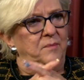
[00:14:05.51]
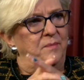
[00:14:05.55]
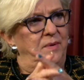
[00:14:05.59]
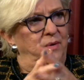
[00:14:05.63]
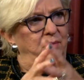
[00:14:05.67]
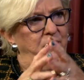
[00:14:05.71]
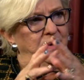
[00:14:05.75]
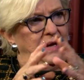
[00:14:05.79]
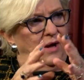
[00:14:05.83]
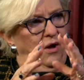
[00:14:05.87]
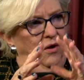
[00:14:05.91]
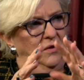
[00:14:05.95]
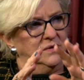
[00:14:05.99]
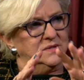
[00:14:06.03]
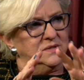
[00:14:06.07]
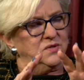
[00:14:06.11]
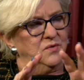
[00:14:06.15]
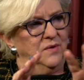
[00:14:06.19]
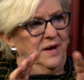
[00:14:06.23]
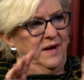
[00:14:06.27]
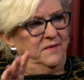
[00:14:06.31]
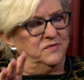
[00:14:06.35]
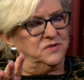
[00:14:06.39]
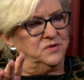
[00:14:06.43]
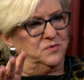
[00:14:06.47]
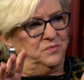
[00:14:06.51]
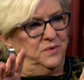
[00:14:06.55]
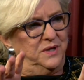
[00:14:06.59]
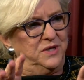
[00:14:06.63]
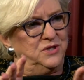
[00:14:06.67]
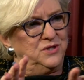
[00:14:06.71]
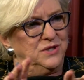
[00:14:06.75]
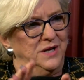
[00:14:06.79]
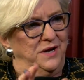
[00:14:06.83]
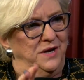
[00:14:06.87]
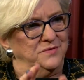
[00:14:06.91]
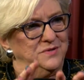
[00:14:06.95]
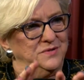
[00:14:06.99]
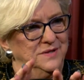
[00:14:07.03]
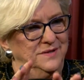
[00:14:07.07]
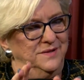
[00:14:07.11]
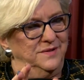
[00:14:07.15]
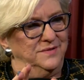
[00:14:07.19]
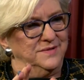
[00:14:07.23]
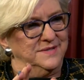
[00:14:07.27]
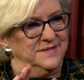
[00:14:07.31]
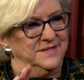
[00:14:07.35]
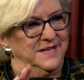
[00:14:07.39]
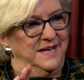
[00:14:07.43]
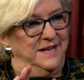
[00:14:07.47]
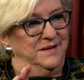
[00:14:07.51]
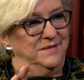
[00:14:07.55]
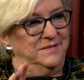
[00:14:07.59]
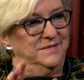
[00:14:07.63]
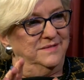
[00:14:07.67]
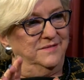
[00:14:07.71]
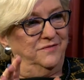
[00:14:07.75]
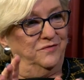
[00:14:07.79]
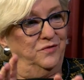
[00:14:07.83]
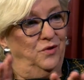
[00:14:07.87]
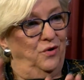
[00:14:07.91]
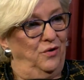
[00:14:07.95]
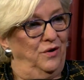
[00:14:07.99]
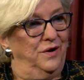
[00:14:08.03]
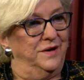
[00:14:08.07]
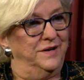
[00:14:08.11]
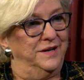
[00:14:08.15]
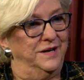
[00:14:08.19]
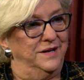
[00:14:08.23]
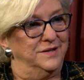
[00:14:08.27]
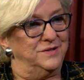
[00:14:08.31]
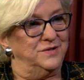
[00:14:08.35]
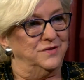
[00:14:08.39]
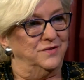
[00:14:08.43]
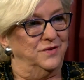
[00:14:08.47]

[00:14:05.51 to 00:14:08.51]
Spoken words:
but we also have to reach out to those in Florida,